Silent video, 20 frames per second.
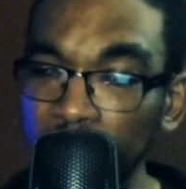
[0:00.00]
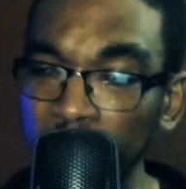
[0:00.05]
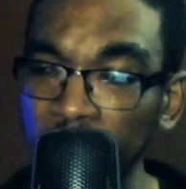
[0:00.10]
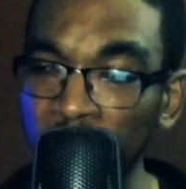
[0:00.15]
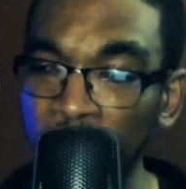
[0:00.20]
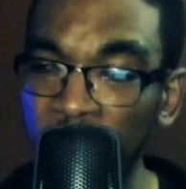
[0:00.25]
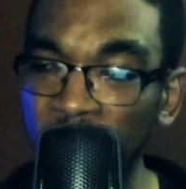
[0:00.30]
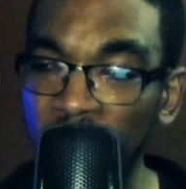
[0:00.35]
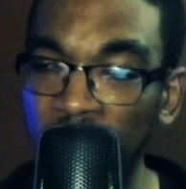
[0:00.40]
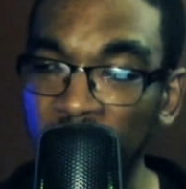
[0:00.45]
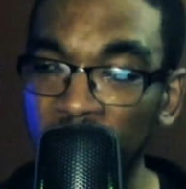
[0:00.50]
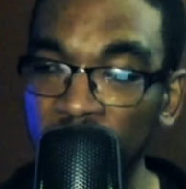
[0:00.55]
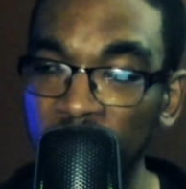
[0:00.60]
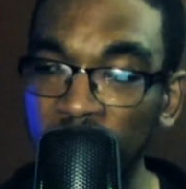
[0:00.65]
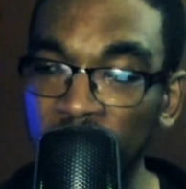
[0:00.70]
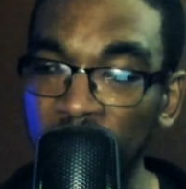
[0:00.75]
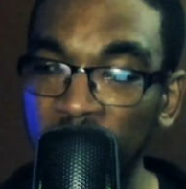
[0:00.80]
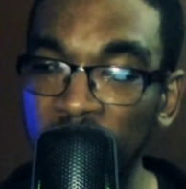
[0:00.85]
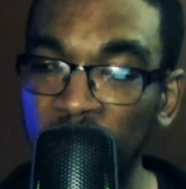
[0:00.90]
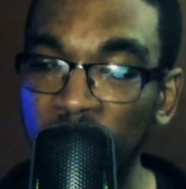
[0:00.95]

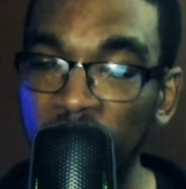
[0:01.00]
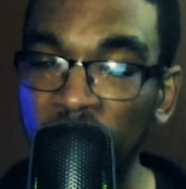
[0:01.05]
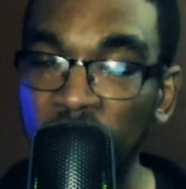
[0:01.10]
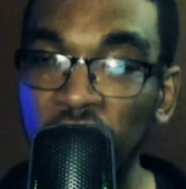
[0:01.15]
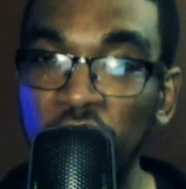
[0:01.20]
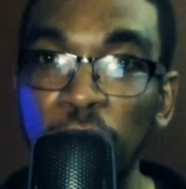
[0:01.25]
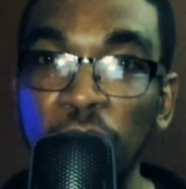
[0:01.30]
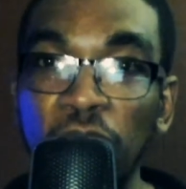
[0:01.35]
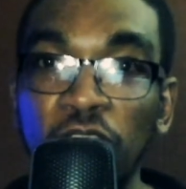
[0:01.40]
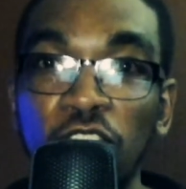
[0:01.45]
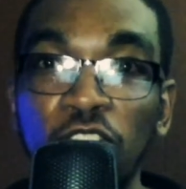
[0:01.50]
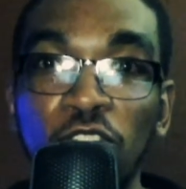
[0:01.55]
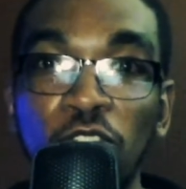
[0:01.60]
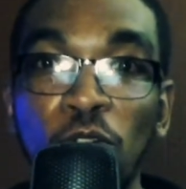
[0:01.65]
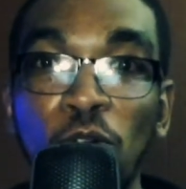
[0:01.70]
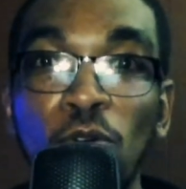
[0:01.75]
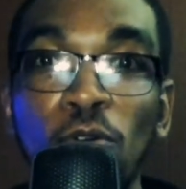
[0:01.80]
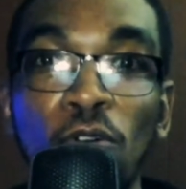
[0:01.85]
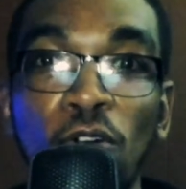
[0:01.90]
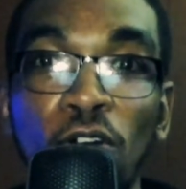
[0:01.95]
because it's been
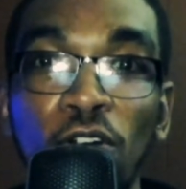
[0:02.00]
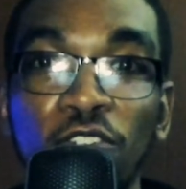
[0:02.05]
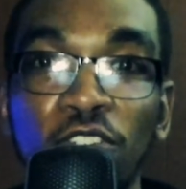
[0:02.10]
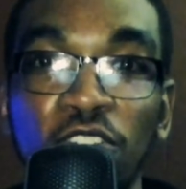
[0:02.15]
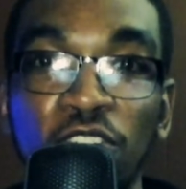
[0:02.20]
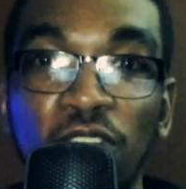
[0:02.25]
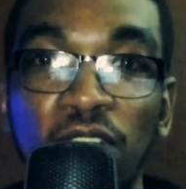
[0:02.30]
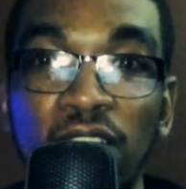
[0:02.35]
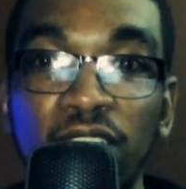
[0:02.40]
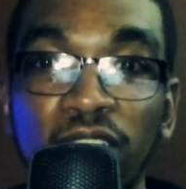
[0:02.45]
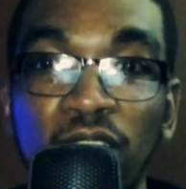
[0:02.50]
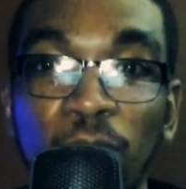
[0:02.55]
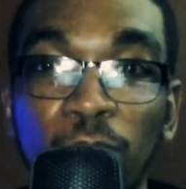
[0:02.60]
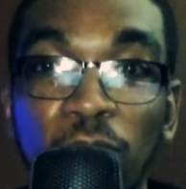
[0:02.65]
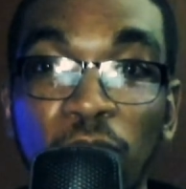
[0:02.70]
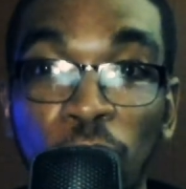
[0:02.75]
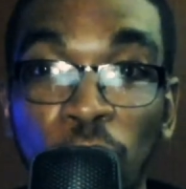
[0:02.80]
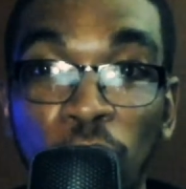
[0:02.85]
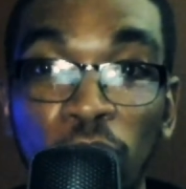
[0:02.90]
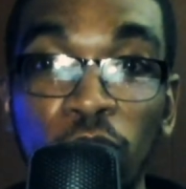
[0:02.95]
so long since the last time
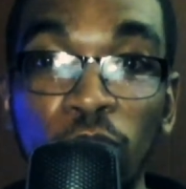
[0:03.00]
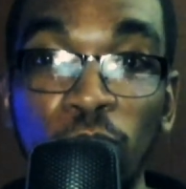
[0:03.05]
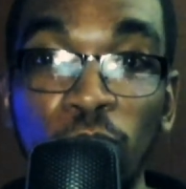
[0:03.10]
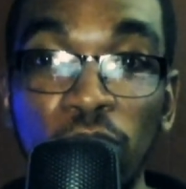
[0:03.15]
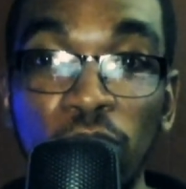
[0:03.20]
that, one, we